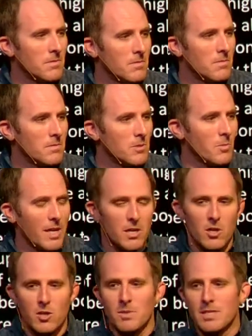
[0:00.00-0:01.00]
So my
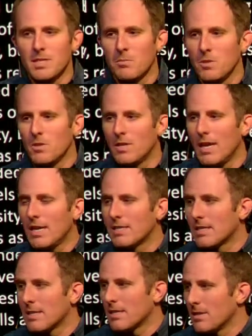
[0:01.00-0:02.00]
encouragement to some of you today is
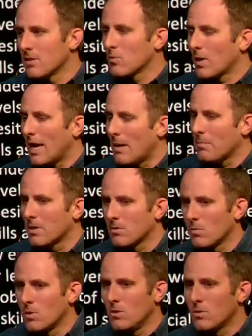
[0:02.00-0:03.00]
this, and this is what happens.
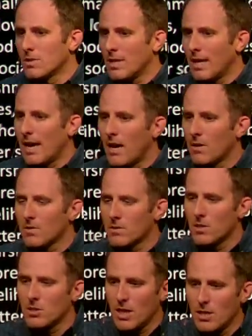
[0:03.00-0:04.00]
When you set out to
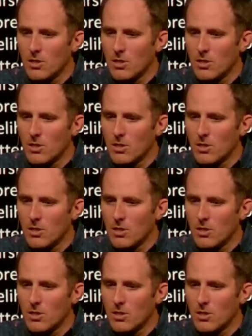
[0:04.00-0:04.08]
change your